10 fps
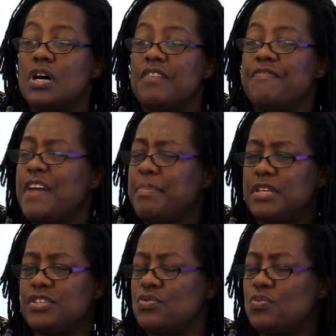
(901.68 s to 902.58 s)
a
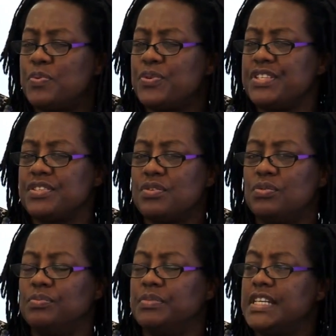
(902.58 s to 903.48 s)
fabulous all-boys
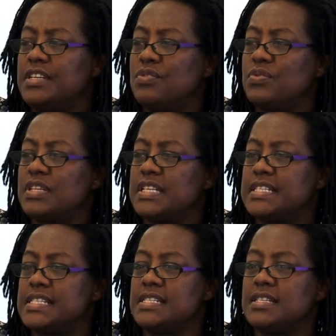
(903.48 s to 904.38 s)
school in North
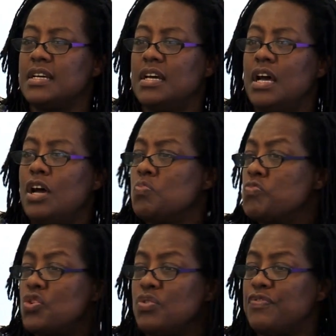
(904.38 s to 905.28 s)
London,
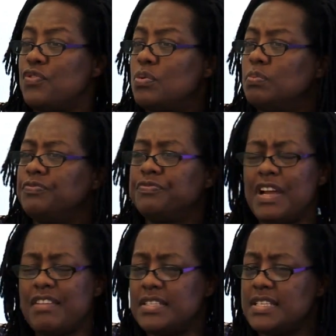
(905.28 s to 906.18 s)
uniform,
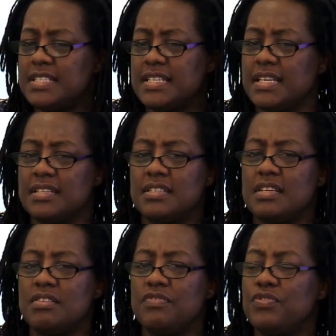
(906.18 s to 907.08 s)
very distinct, the
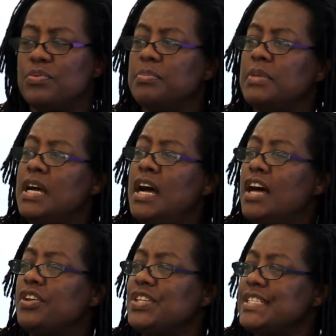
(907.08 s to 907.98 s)
uniform.
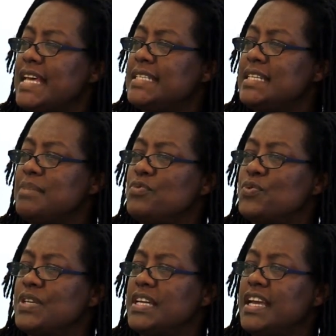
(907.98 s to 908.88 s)
And on a Saturday
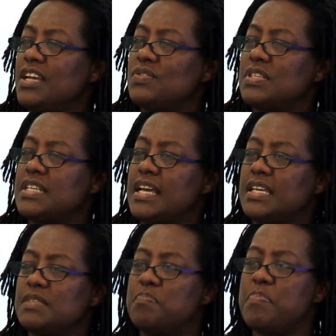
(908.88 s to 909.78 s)
morning, he used to take
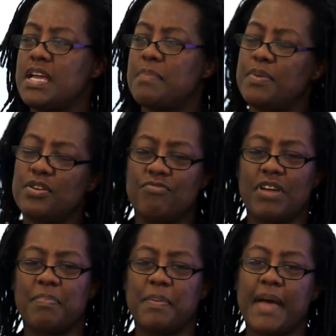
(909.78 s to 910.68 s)
his big blue
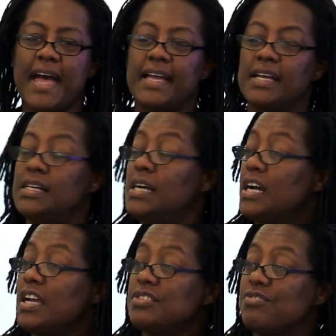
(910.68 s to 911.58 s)
rugby bag
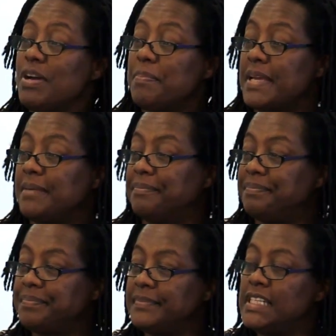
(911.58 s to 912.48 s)
and go to rugby.
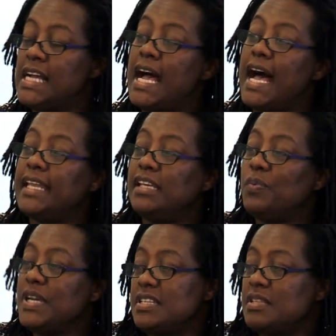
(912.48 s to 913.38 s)
And he'd
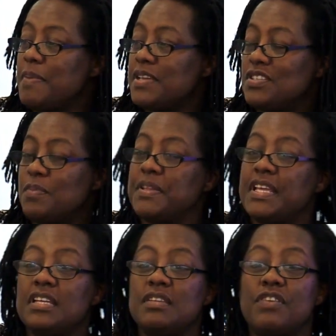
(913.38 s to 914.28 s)
wait at the bus stop at
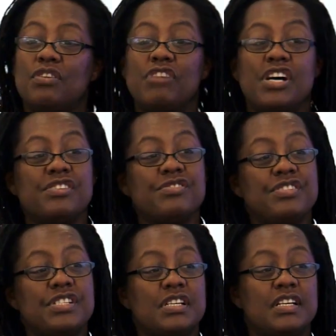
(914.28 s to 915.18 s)
the end of our road.